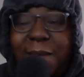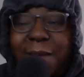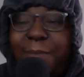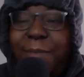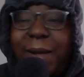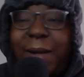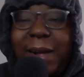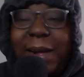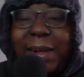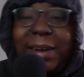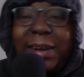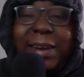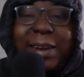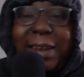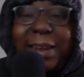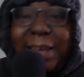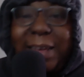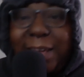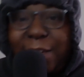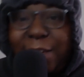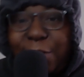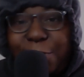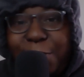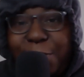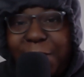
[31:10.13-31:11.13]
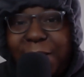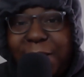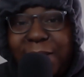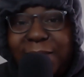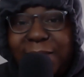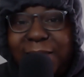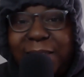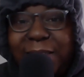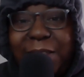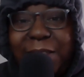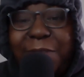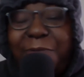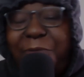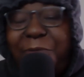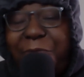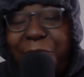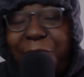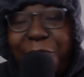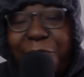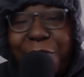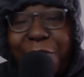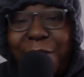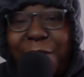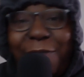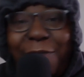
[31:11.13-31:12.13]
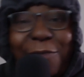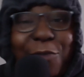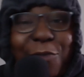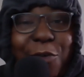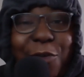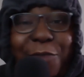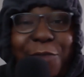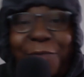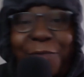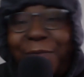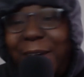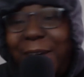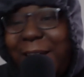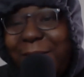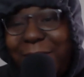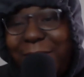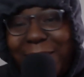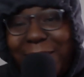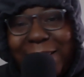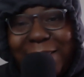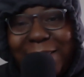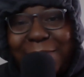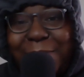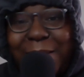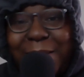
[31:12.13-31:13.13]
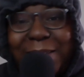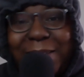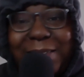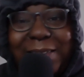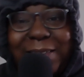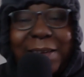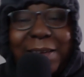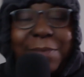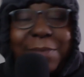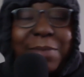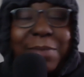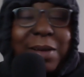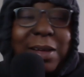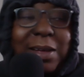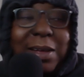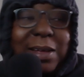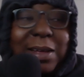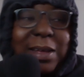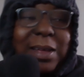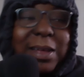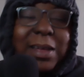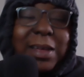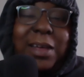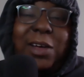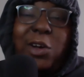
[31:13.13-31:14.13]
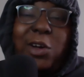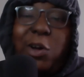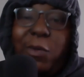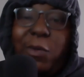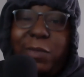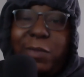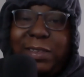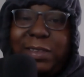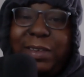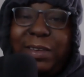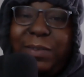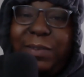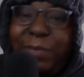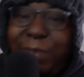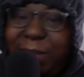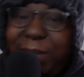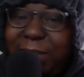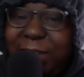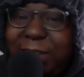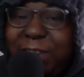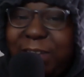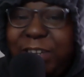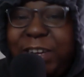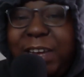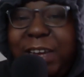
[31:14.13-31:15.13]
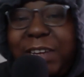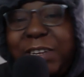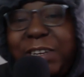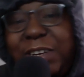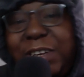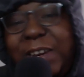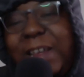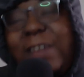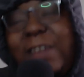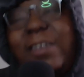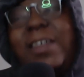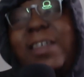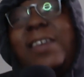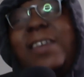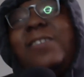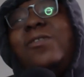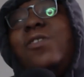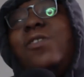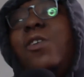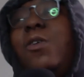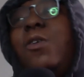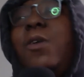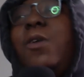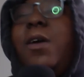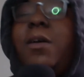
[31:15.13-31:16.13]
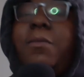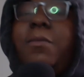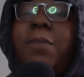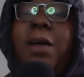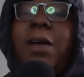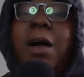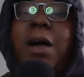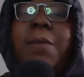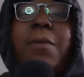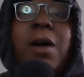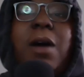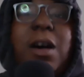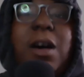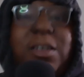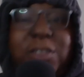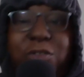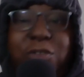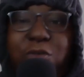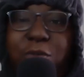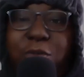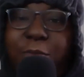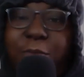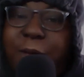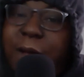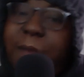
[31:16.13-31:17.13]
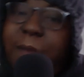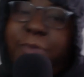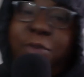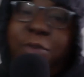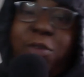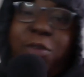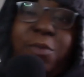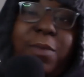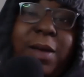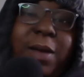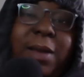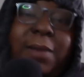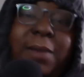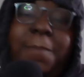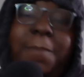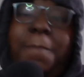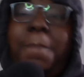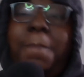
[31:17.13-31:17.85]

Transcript: Back in the day, you'll be conceding 3, 4, 5 against Man City, but obviously things are changing out there. So, big up Arsenal, big up you, man.